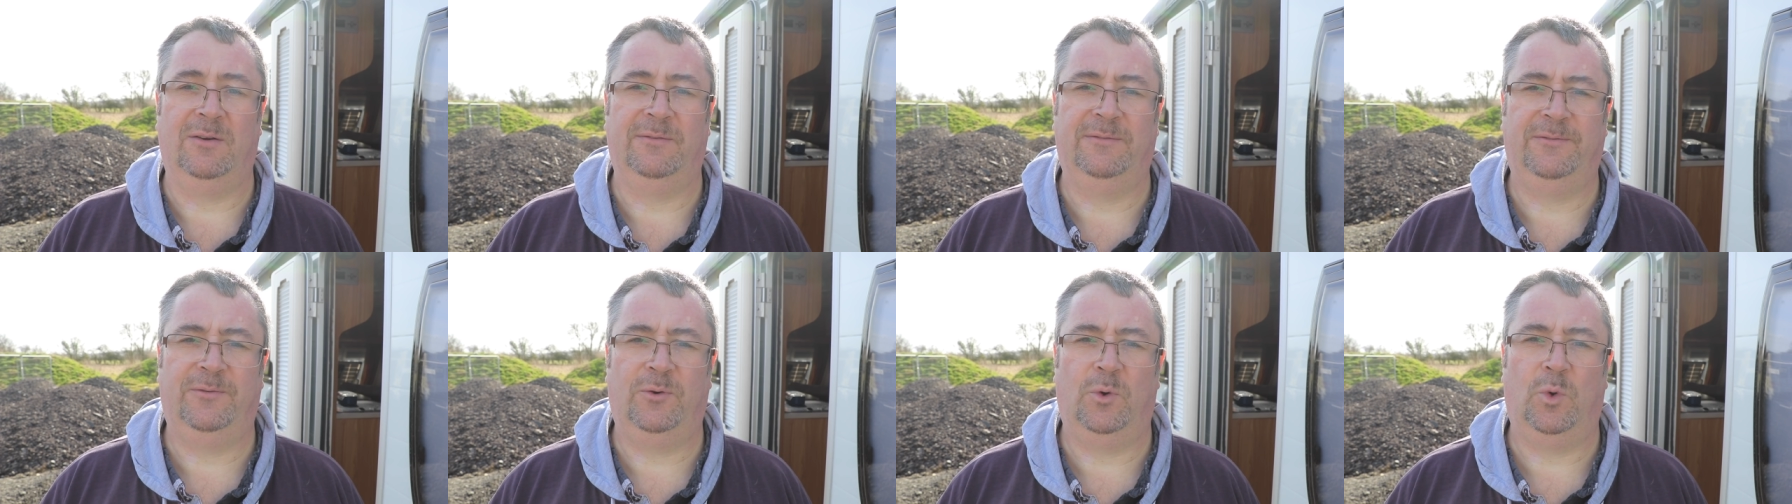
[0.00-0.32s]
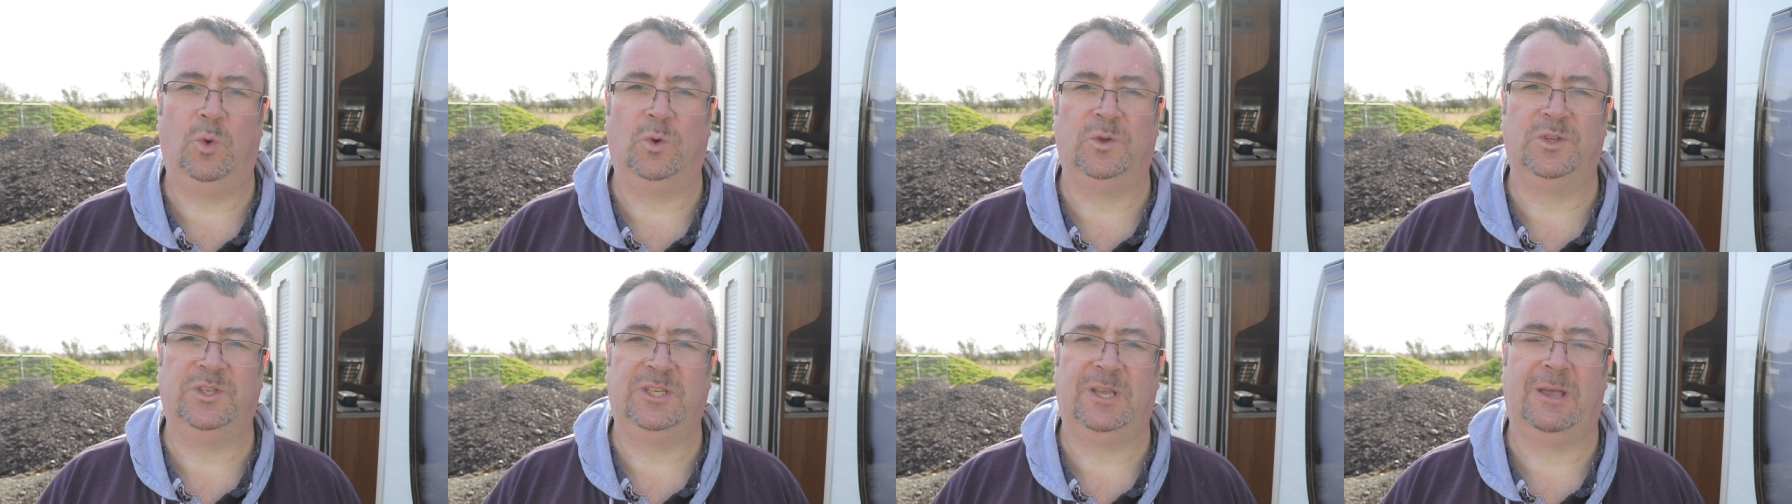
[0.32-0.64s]

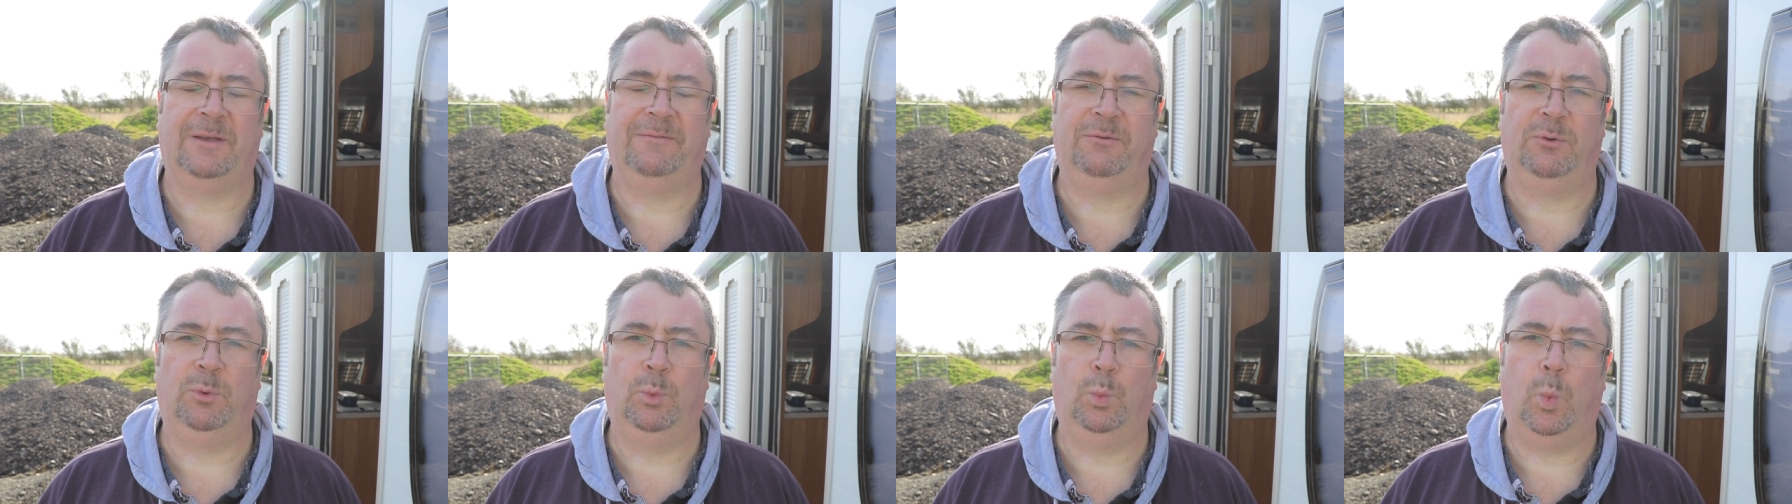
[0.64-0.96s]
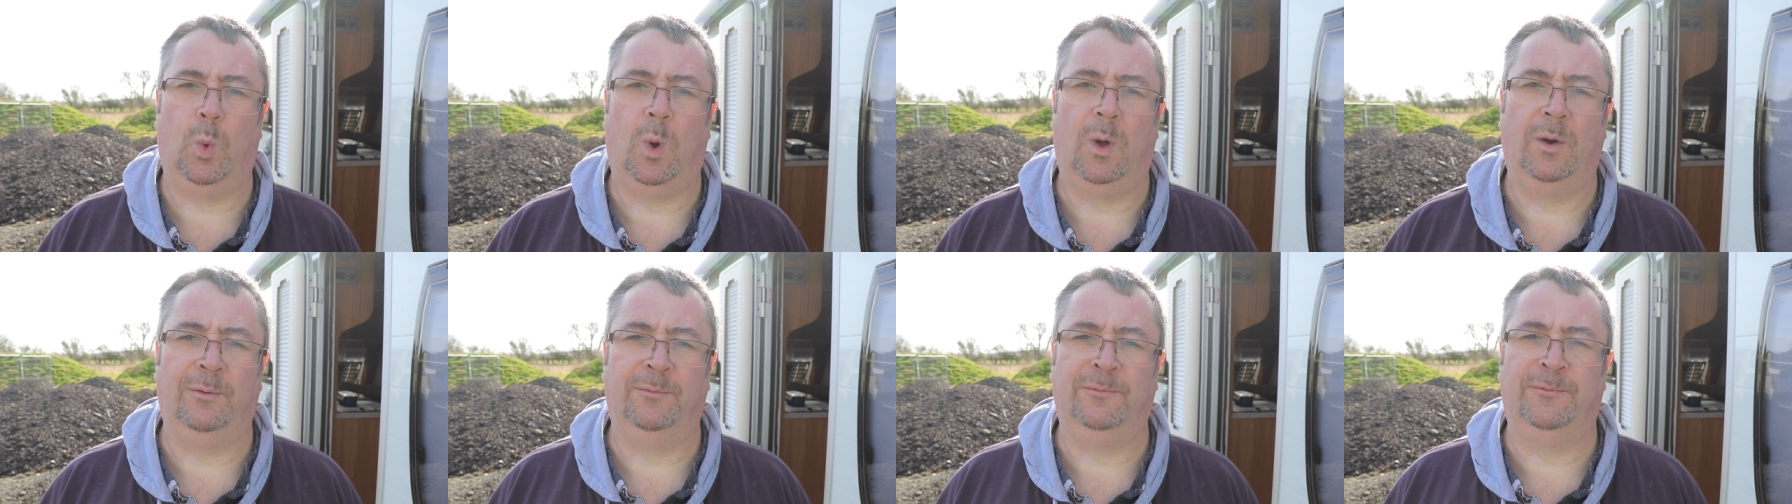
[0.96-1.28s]

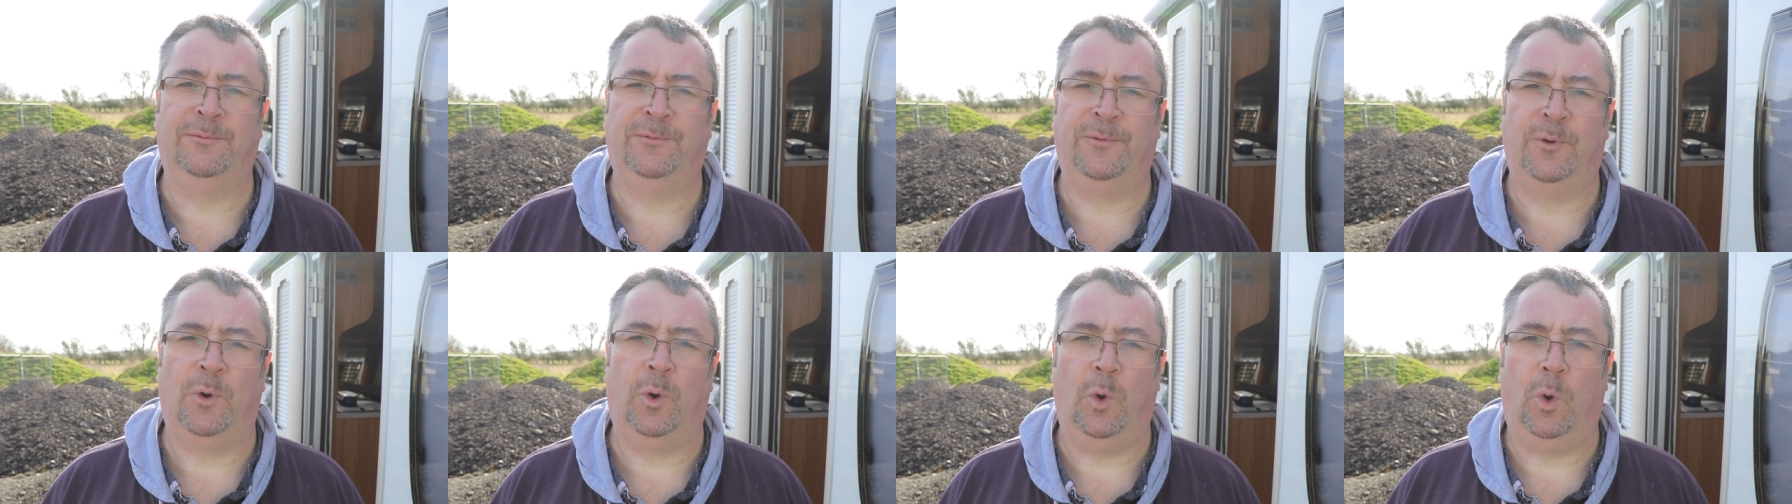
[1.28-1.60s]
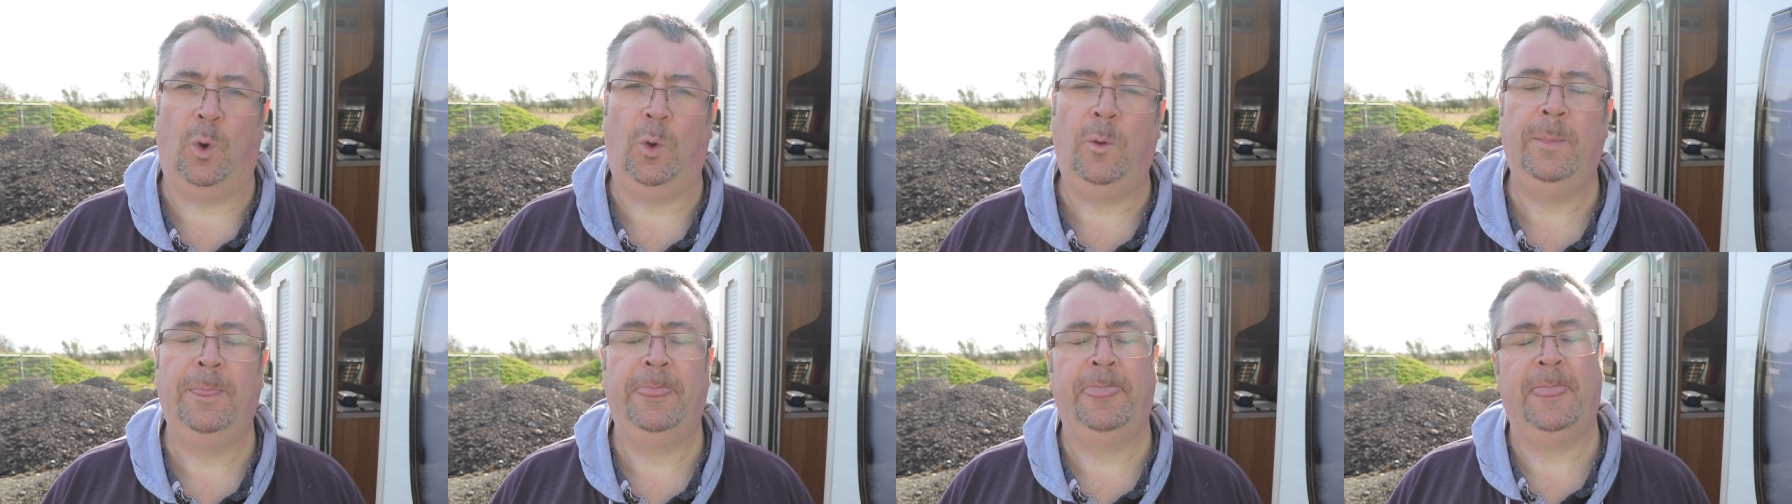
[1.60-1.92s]

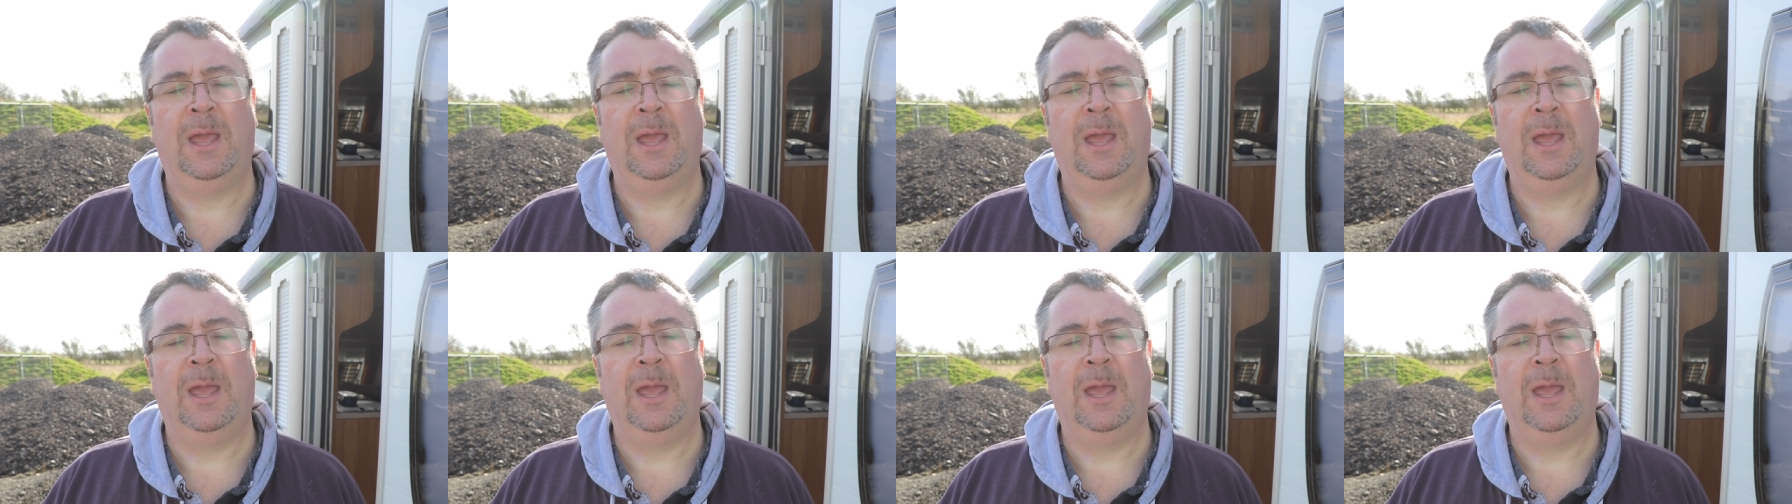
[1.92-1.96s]
4714.